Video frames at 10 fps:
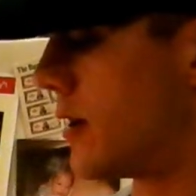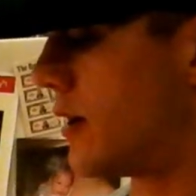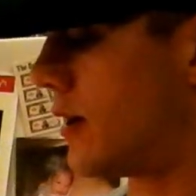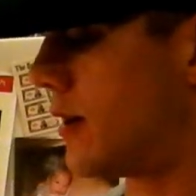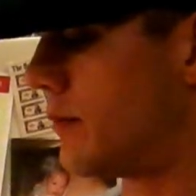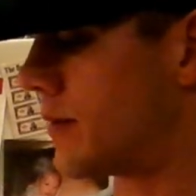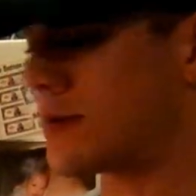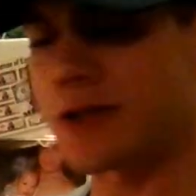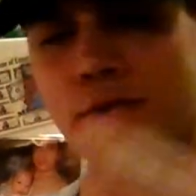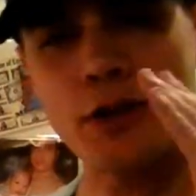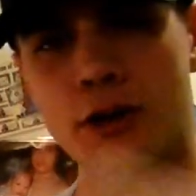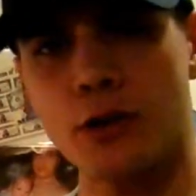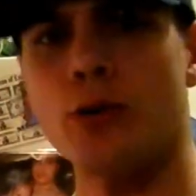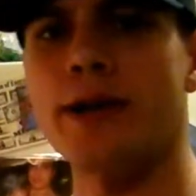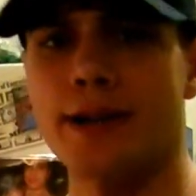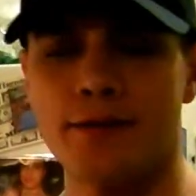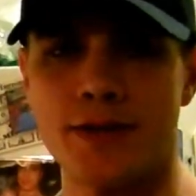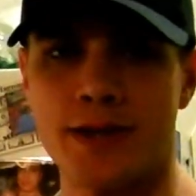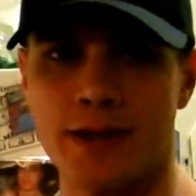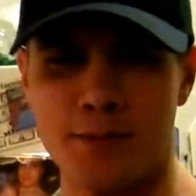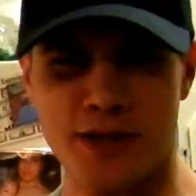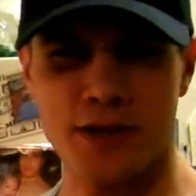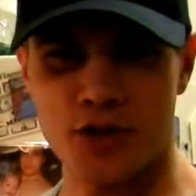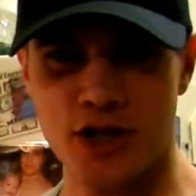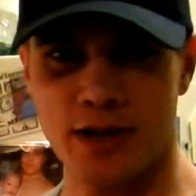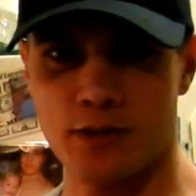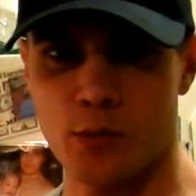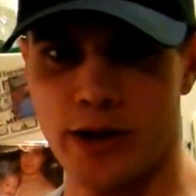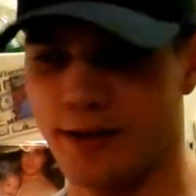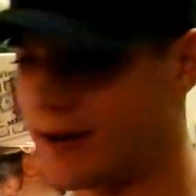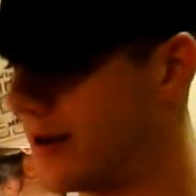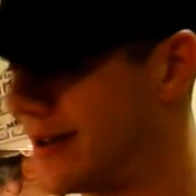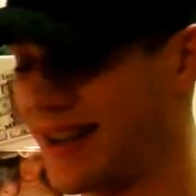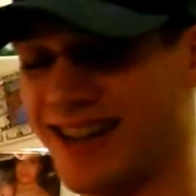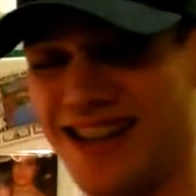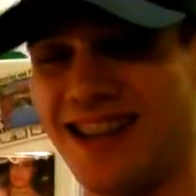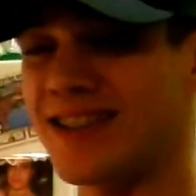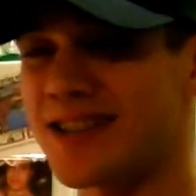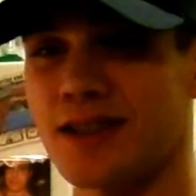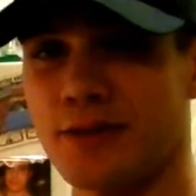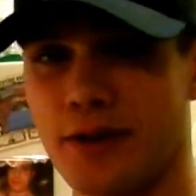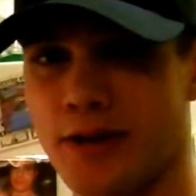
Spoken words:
I'm still in a caloric deficit, I'm still shedding weight, and I can eat this stuff